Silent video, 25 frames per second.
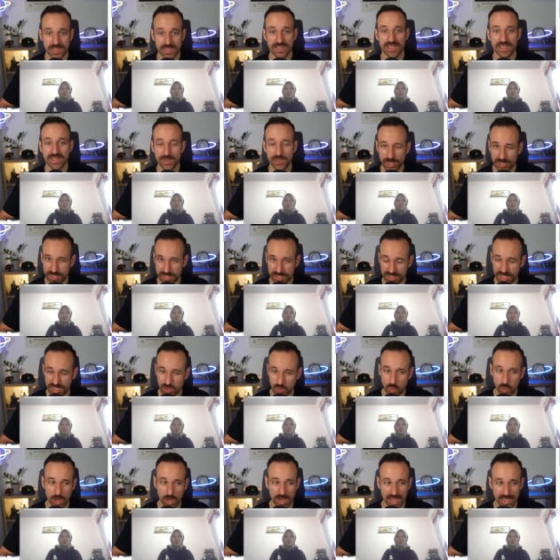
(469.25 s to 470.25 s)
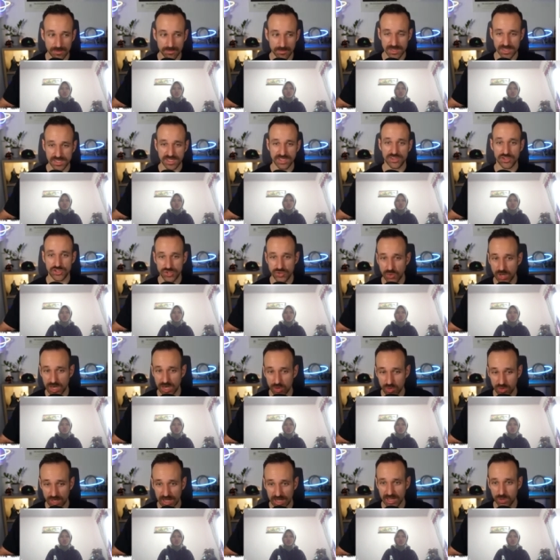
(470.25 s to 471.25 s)
And then we're gonna see what happens here to
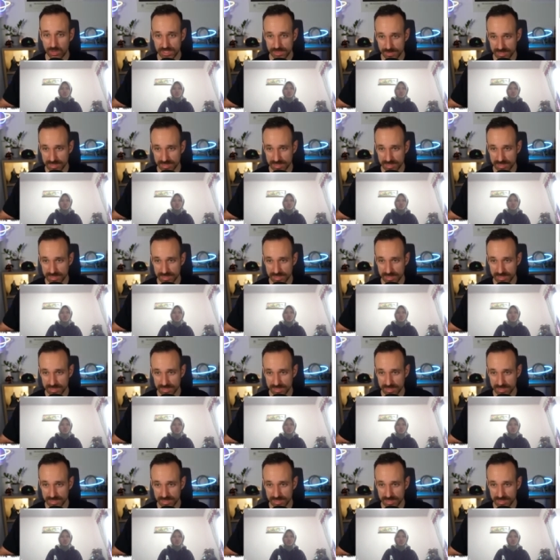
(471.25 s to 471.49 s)
our iOS